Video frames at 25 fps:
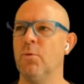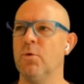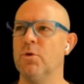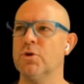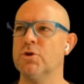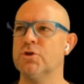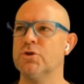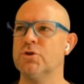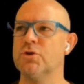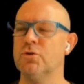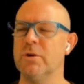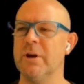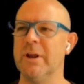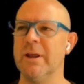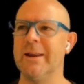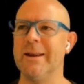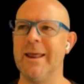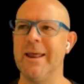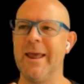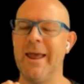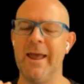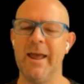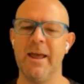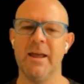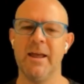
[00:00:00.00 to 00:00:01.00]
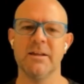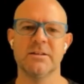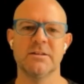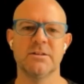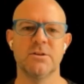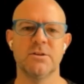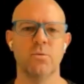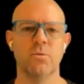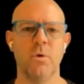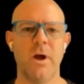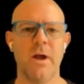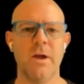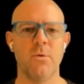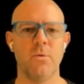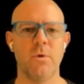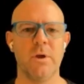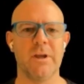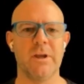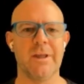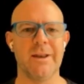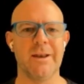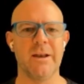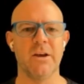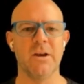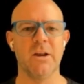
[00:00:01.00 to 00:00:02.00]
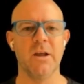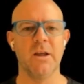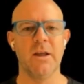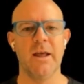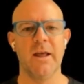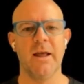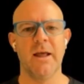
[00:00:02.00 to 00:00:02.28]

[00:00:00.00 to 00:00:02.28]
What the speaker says: should enhance the way we can,